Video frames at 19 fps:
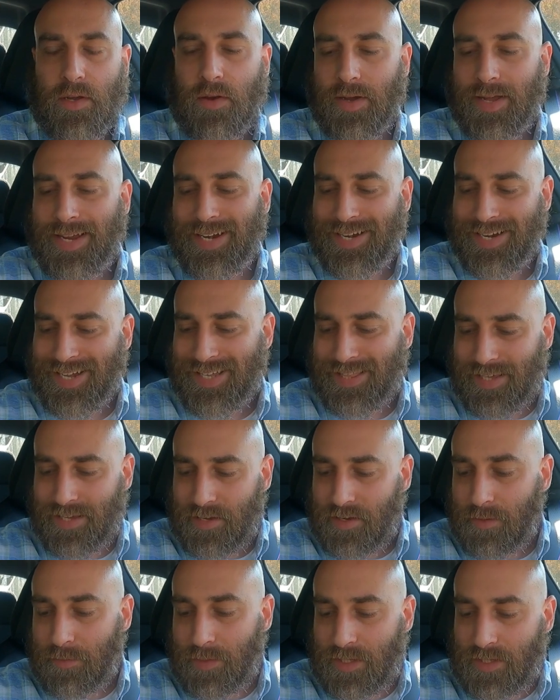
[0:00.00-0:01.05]
go ahead and get the
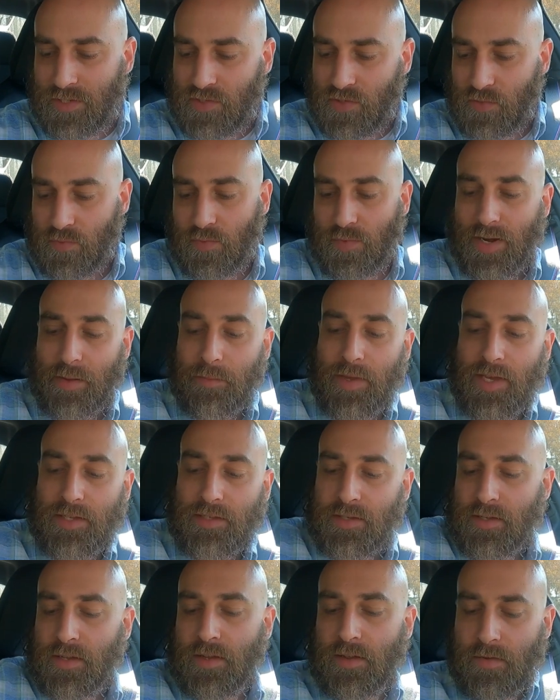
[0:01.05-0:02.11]
carbon
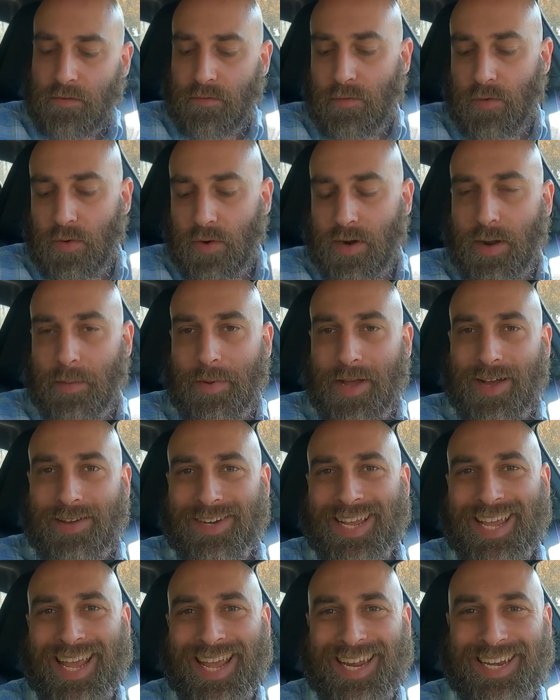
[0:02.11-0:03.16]
ceramics for about
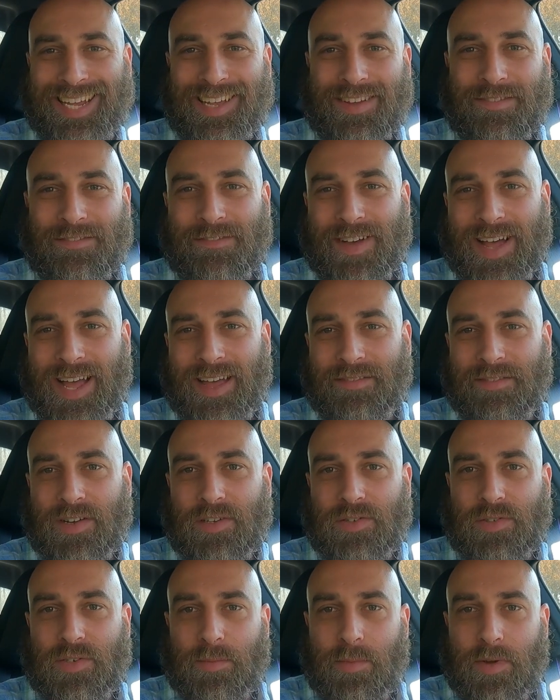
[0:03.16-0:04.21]

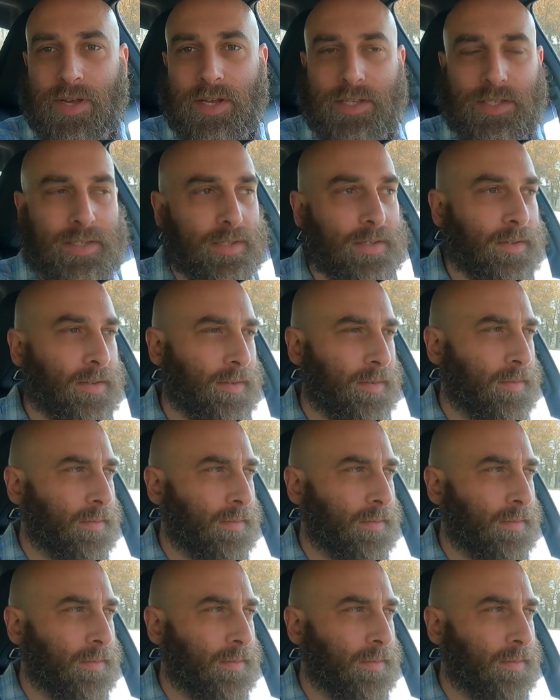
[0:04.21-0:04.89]
$8,500.